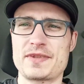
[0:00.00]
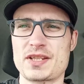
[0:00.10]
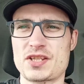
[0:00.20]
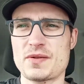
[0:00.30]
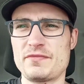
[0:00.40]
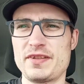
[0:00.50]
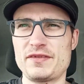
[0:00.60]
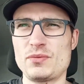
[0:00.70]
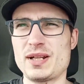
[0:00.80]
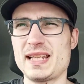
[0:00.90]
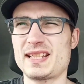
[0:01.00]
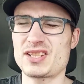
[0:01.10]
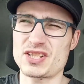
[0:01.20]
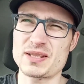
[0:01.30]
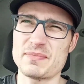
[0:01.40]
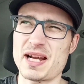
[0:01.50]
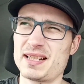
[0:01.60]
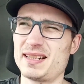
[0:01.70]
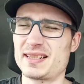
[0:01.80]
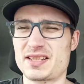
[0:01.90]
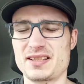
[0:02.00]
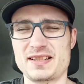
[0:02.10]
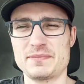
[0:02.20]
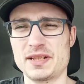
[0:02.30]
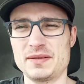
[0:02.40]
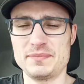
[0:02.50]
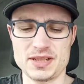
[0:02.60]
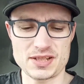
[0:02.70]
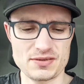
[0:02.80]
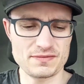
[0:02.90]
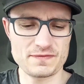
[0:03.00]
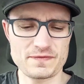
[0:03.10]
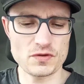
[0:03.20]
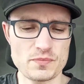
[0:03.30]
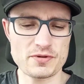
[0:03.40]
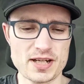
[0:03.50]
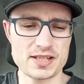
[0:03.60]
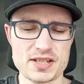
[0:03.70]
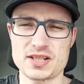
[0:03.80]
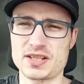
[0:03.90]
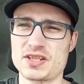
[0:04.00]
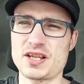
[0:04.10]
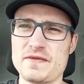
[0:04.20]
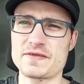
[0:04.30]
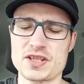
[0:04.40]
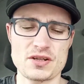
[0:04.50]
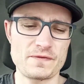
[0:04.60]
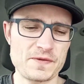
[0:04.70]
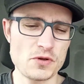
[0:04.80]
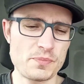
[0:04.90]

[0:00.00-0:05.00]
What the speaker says: summary of the week, just some highlights, and give my numbers and fuel price and stuff. So fuel